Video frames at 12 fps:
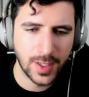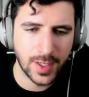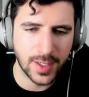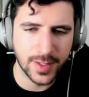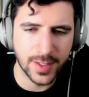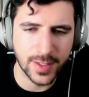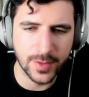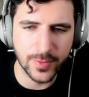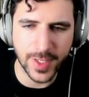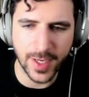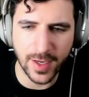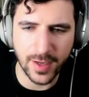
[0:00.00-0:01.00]
And then
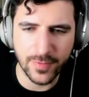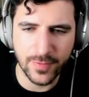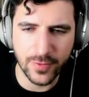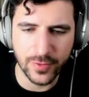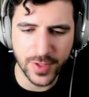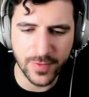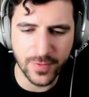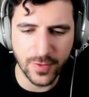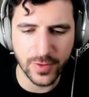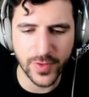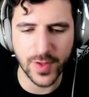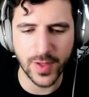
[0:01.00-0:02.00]
we have
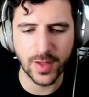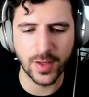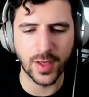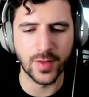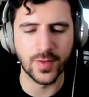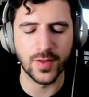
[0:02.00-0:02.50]
40-40, and